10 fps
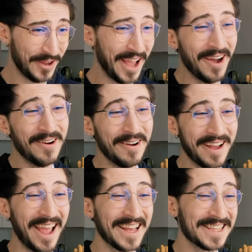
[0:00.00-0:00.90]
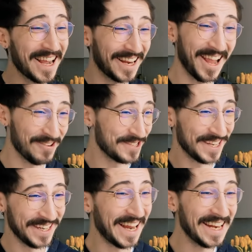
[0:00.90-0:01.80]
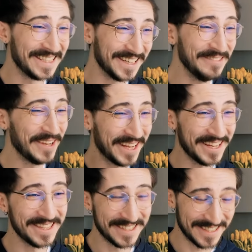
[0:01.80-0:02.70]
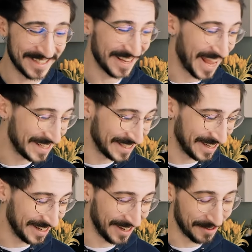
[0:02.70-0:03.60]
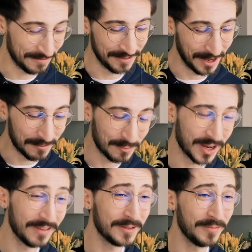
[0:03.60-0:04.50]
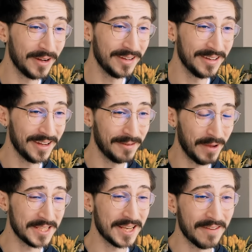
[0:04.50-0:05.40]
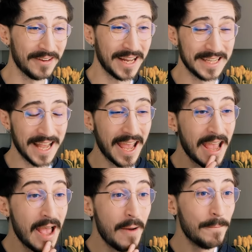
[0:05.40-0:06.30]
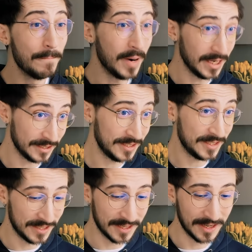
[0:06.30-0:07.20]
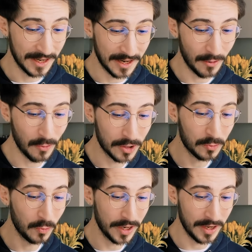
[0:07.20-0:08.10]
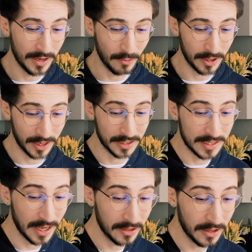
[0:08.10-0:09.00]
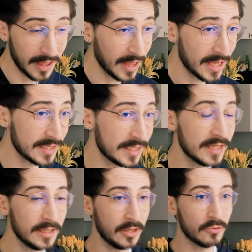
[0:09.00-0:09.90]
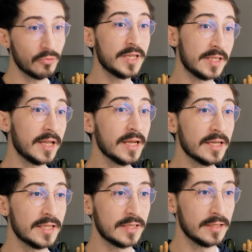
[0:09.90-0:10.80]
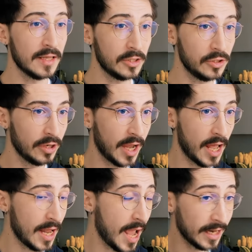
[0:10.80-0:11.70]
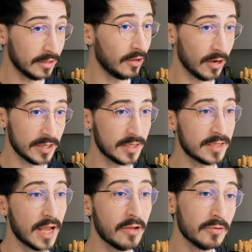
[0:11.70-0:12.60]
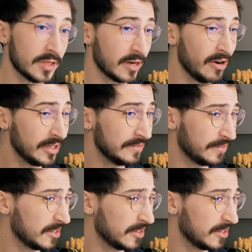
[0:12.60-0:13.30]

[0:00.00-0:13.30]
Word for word: how exactly how it's done in Endel because, and uh, I'm, I'm covered by, uh, I basically have an N D A. But uh, what we, what I can tell you that there are certain heuristics that you can analyze in sounds that kind of